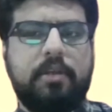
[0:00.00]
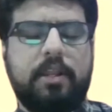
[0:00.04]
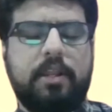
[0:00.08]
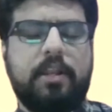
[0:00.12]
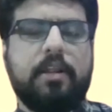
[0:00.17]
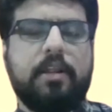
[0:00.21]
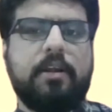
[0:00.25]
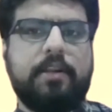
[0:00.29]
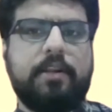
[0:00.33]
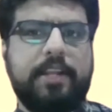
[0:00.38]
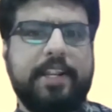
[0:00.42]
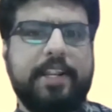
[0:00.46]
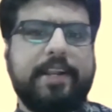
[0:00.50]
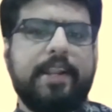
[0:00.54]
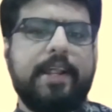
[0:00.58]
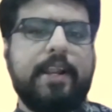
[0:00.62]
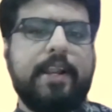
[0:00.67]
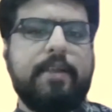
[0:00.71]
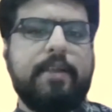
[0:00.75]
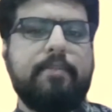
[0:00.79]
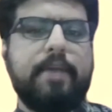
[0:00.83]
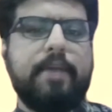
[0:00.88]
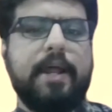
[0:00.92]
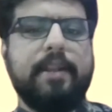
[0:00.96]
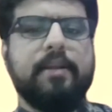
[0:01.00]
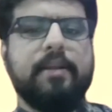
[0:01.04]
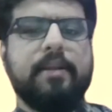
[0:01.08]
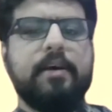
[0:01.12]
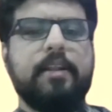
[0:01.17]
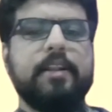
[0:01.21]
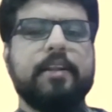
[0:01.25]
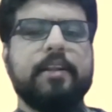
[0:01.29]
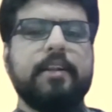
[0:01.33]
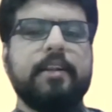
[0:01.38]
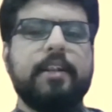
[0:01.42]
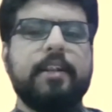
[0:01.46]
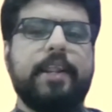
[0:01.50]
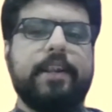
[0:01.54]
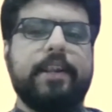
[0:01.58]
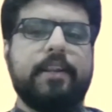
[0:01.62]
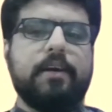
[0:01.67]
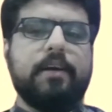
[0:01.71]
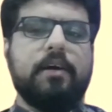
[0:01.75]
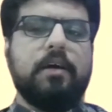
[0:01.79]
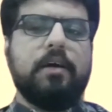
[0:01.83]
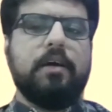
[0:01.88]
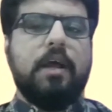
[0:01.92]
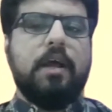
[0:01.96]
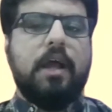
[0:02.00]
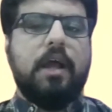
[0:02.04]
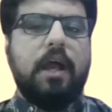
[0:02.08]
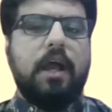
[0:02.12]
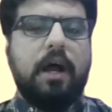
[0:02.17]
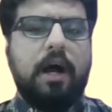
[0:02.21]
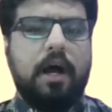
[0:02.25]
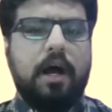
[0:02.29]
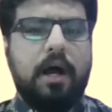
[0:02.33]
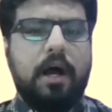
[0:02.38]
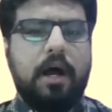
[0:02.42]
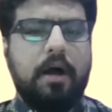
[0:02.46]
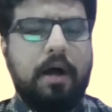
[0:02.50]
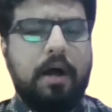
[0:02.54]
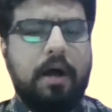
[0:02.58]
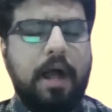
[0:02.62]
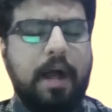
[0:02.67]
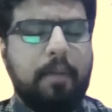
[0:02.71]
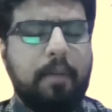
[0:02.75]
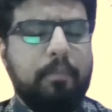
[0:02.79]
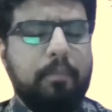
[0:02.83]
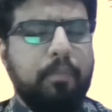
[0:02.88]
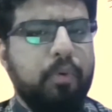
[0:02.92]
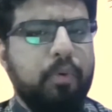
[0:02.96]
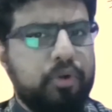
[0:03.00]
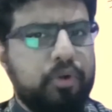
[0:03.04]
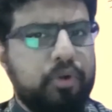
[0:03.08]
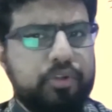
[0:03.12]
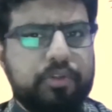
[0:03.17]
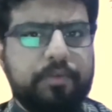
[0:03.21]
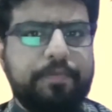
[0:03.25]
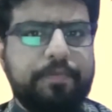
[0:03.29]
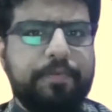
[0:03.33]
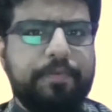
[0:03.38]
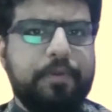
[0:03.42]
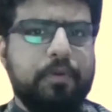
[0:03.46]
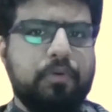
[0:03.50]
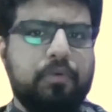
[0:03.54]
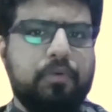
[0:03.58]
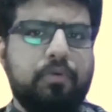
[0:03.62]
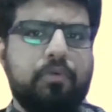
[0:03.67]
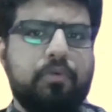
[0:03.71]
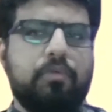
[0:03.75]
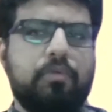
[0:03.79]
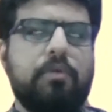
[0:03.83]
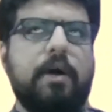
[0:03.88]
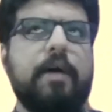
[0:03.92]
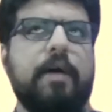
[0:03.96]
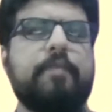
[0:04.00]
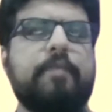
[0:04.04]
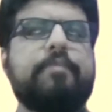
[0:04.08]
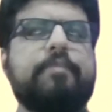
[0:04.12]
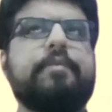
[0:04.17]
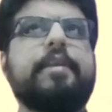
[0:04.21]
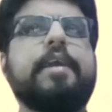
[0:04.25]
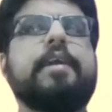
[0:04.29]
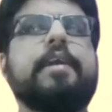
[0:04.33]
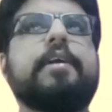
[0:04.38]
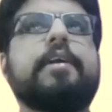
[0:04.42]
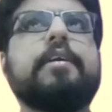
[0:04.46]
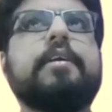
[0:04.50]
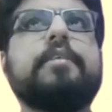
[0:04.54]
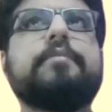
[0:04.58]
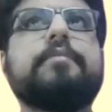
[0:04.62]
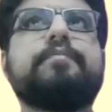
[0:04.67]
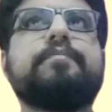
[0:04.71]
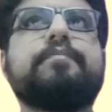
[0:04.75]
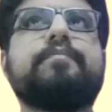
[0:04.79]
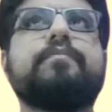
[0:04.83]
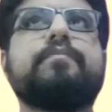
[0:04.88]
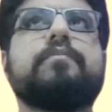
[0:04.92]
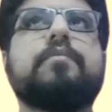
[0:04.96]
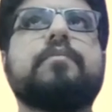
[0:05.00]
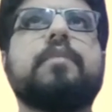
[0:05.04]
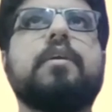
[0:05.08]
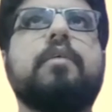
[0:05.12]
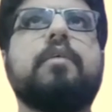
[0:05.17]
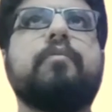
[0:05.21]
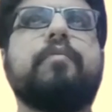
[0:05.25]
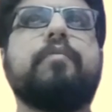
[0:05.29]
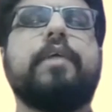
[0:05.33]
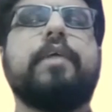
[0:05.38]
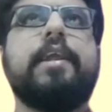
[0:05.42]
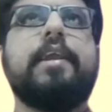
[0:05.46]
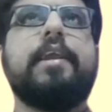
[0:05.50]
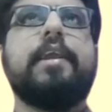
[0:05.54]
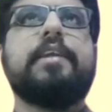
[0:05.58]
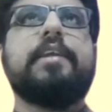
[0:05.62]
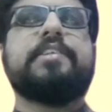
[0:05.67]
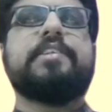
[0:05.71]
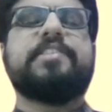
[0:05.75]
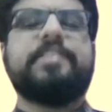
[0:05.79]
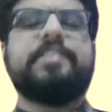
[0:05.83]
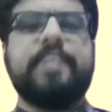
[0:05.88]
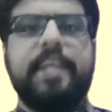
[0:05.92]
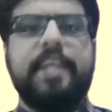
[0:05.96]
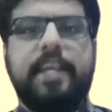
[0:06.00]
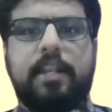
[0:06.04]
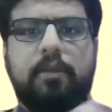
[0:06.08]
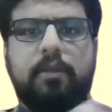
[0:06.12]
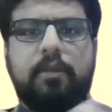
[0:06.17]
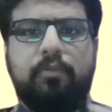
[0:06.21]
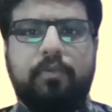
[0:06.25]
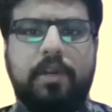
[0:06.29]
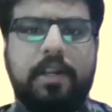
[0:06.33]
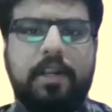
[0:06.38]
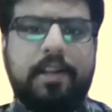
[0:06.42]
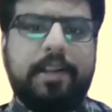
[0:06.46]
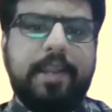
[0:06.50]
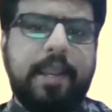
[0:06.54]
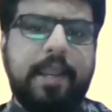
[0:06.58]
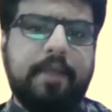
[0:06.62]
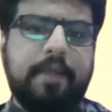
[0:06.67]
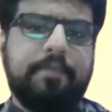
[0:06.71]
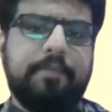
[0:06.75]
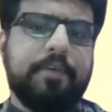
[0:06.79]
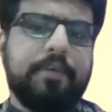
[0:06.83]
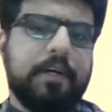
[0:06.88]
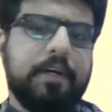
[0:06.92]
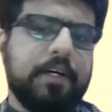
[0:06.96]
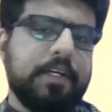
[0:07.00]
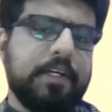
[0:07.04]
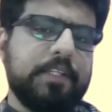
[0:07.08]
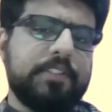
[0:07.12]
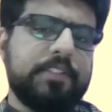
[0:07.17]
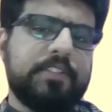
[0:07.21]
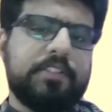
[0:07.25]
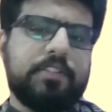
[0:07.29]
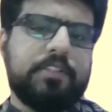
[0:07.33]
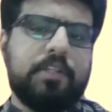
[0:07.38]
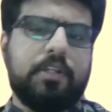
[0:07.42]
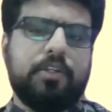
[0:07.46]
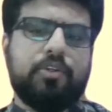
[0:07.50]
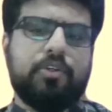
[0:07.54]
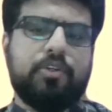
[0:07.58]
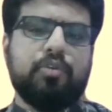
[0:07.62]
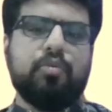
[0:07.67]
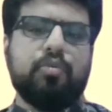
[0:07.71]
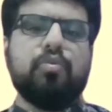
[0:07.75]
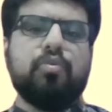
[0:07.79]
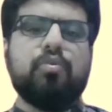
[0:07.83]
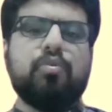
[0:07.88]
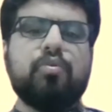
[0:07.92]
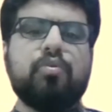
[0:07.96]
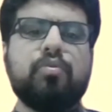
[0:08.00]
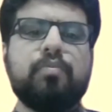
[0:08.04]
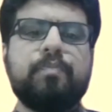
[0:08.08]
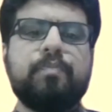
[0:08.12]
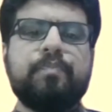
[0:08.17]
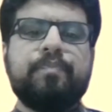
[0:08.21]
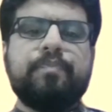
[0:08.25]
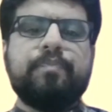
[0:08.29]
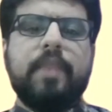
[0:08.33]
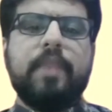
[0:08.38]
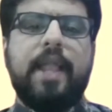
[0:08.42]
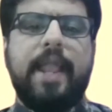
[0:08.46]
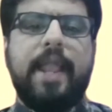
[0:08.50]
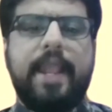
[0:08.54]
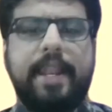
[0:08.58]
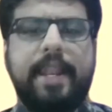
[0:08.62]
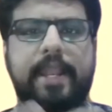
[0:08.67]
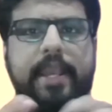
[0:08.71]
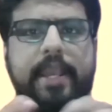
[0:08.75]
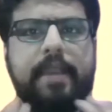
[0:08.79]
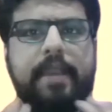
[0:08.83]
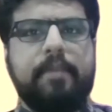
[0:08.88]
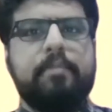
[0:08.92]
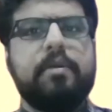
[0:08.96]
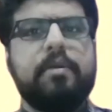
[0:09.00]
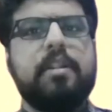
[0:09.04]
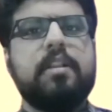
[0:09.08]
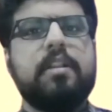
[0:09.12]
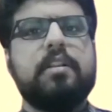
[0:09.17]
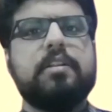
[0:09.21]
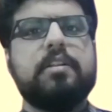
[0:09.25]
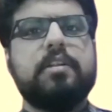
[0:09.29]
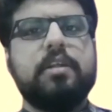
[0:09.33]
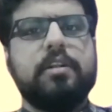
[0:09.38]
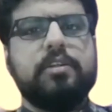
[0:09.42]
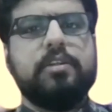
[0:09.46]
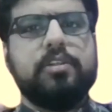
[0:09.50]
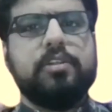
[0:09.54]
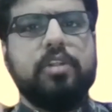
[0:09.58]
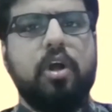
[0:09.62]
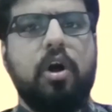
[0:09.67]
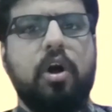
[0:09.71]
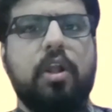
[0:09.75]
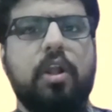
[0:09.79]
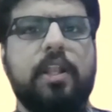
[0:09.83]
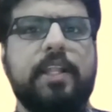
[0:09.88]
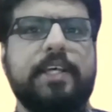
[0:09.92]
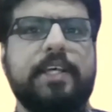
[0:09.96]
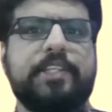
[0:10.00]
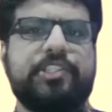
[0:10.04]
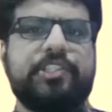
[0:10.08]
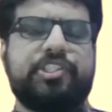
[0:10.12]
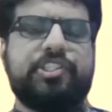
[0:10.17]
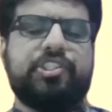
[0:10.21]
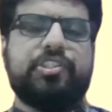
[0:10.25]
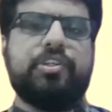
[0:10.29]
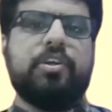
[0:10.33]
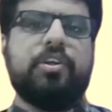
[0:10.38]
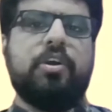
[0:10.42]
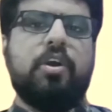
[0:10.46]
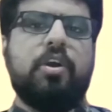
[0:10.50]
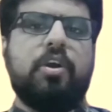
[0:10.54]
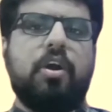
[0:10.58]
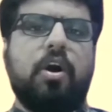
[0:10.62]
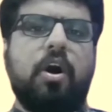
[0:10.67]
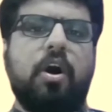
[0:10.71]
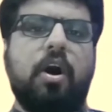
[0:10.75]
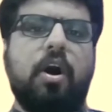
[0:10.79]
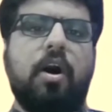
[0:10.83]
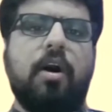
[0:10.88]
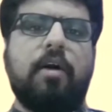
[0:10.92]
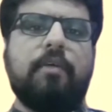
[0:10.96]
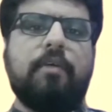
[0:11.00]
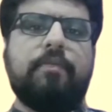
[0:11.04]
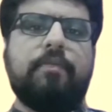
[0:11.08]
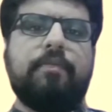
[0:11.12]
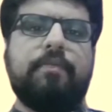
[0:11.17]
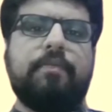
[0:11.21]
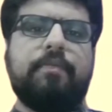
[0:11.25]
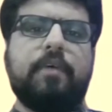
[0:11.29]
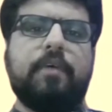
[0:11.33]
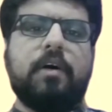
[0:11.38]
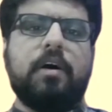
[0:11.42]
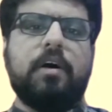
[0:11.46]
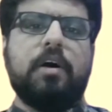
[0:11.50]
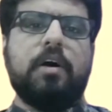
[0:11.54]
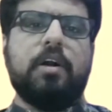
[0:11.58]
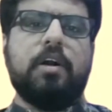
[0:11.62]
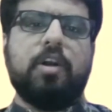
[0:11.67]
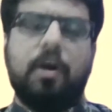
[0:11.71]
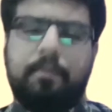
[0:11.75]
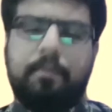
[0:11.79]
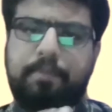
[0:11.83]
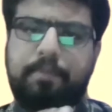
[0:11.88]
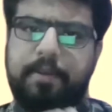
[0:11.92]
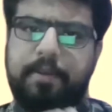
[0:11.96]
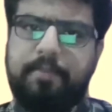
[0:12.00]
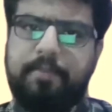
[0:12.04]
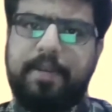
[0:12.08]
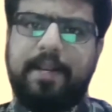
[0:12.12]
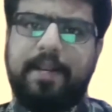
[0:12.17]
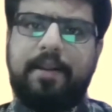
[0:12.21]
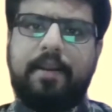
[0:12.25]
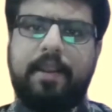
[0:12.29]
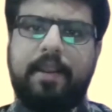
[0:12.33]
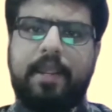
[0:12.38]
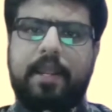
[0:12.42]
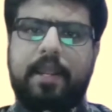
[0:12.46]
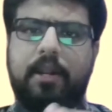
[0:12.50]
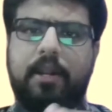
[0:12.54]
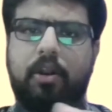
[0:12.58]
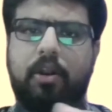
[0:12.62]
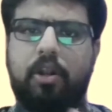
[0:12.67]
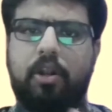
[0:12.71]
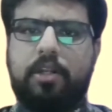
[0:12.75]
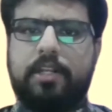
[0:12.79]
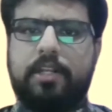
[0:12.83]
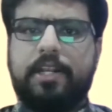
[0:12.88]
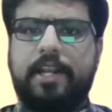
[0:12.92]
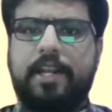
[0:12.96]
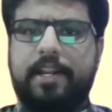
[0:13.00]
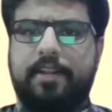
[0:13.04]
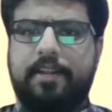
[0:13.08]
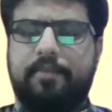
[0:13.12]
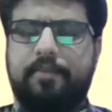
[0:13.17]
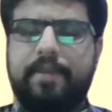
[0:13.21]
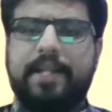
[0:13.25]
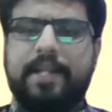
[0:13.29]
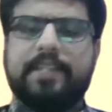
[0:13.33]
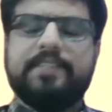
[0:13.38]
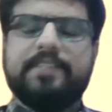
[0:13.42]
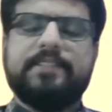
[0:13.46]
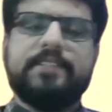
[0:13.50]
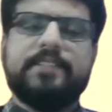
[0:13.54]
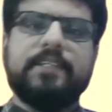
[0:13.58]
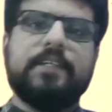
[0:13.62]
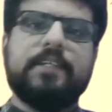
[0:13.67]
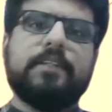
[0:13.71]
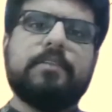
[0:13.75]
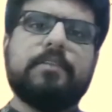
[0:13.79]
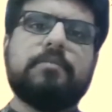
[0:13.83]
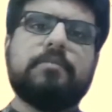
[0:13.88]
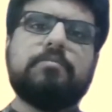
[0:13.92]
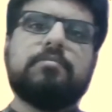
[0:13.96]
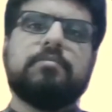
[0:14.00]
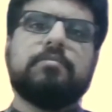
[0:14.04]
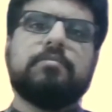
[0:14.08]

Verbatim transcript: in a detailed manner a little later. Both of you have taken very steel-willed efforts to enable the knowledge of complementary and alternative medicine